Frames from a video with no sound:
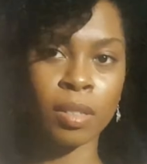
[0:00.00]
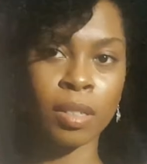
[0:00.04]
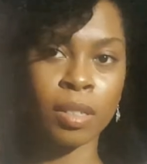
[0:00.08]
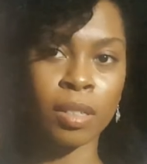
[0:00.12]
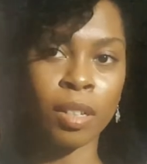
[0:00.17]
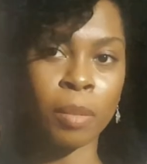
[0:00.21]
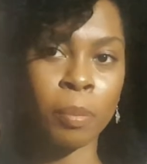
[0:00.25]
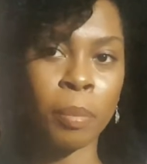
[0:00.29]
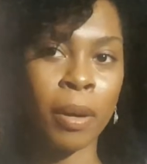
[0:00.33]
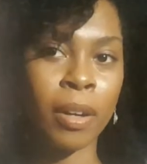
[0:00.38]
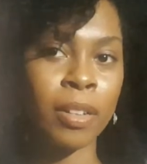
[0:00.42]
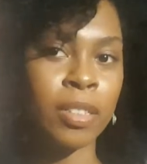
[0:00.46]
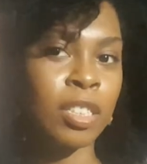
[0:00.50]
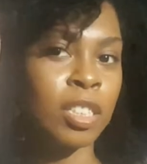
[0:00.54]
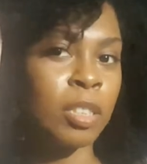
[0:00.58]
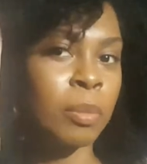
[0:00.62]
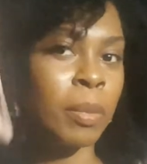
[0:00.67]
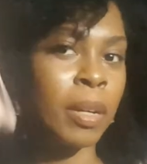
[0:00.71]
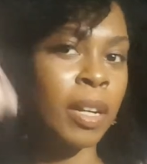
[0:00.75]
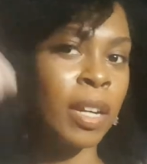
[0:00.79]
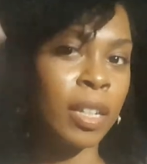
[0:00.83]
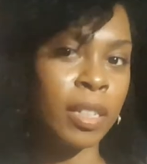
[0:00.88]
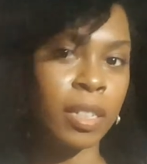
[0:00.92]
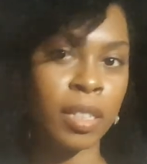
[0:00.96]
in comparison to
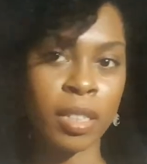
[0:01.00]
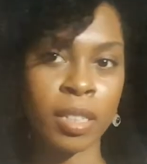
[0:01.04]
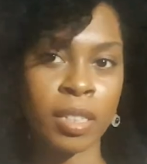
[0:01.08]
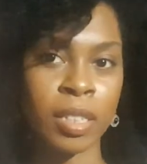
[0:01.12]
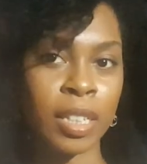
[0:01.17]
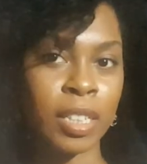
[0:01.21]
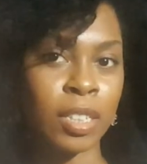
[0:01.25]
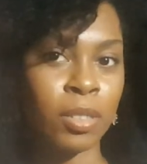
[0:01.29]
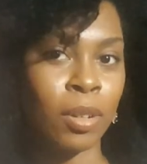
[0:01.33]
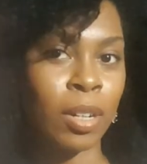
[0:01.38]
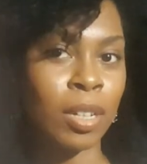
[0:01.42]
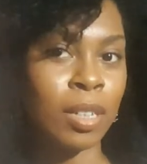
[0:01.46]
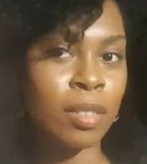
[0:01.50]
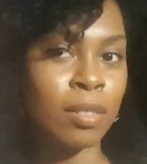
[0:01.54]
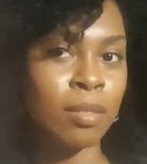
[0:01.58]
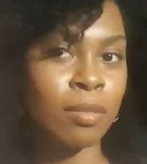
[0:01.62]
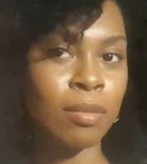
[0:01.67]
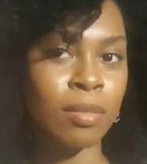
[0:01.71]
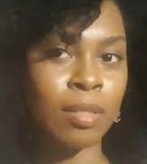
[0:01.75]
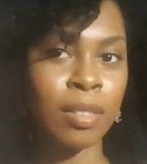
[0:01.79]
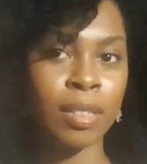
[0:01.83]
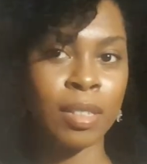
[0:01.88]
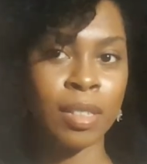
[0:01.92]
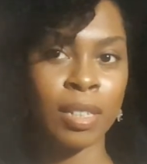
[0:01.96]
my head. You can see it's quite
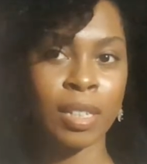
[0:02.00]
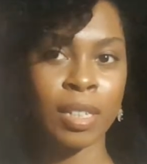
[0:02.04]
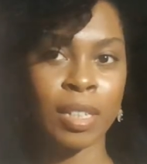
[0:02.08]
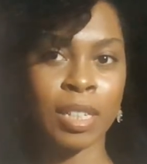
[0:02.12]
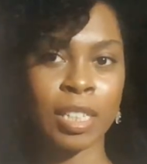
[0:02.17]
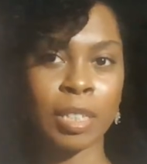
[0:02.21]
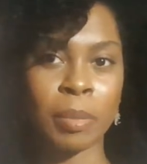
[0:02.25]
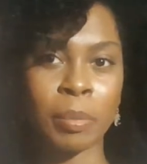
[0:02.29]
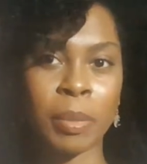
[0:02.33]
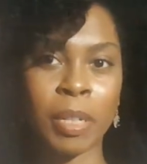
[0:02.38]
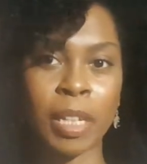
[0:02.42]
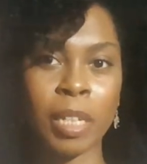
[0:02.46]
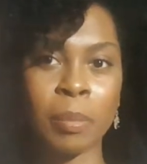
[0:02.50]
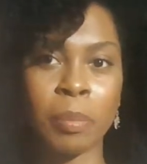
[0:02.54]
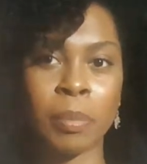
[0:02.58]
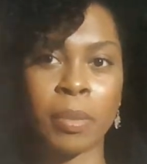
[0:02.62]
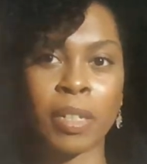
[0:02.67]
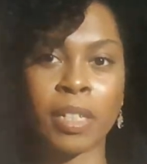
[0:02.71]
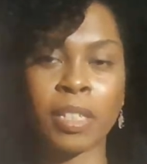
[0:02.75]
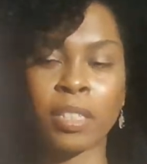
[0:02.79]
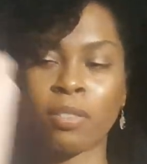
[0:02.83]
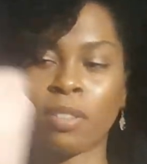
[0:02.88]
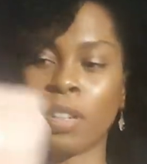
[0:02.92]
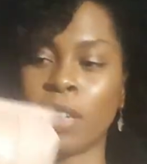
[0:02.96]
it's big, but it's